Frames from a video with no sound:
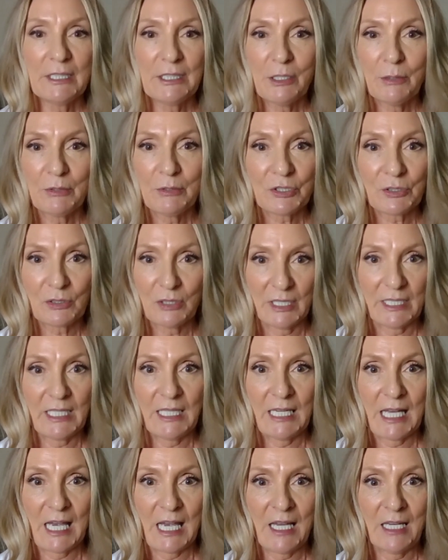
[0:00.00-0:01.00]
know what you're
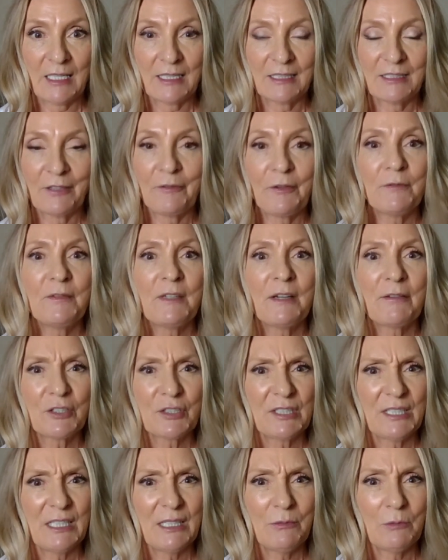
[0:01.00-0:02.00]
looking at, because if you've never
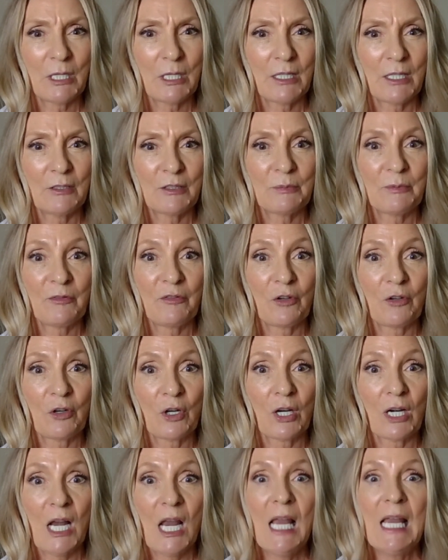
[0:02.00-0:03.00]
seen one of those
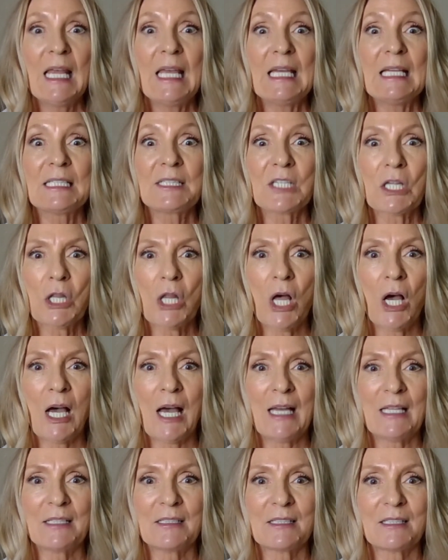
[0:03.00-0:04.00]
before, it's a
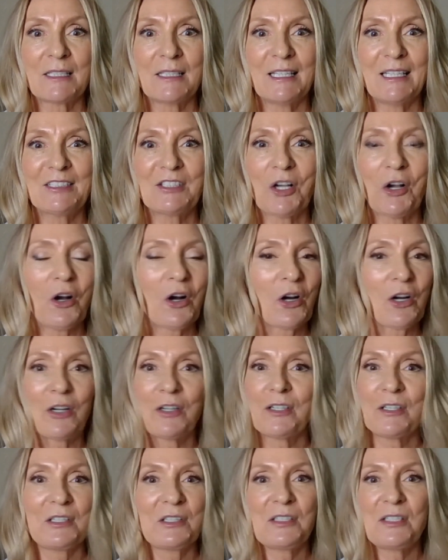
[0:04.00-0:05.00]
lot. It's
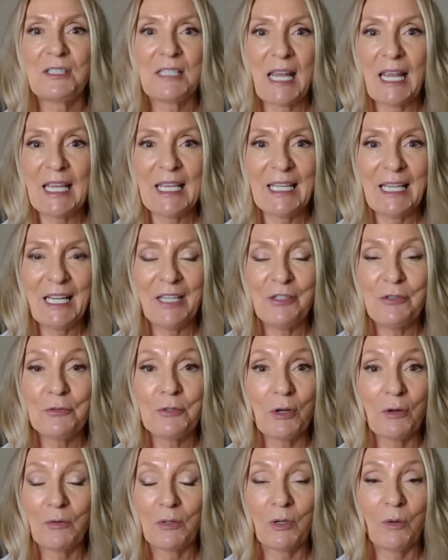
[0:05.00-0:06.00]
hard to take in. You
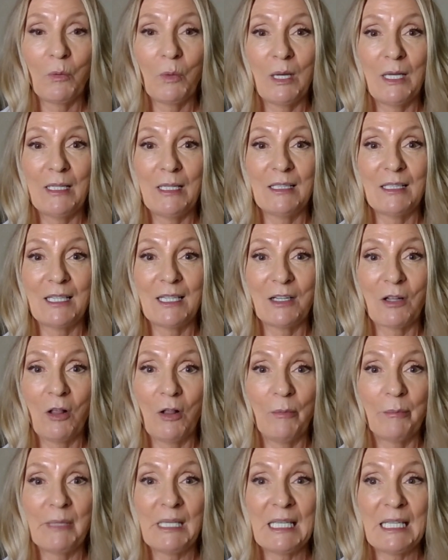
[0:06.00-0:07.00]
don't know what it
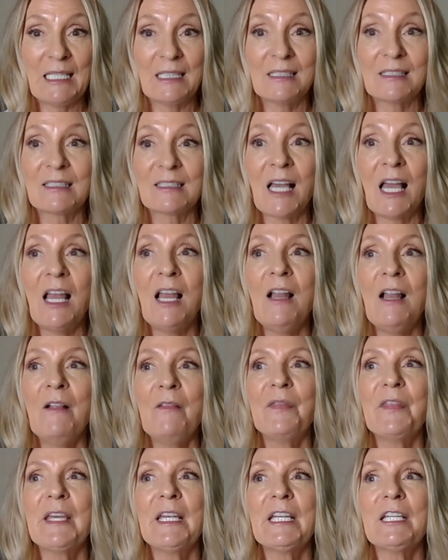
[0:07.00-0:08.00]
all means.
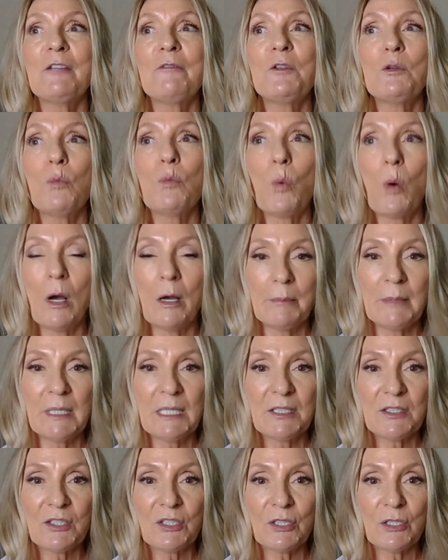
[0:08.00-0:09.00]
Then, if you want
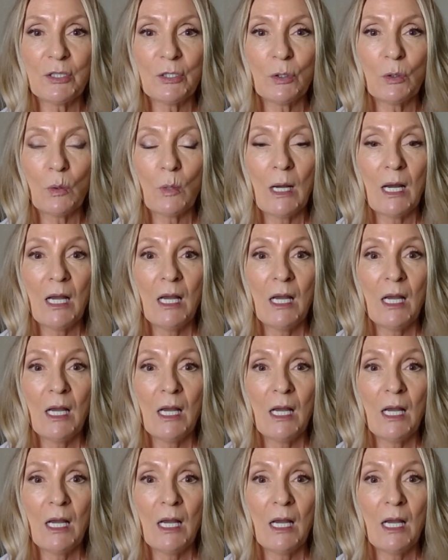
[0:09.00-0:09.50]
me to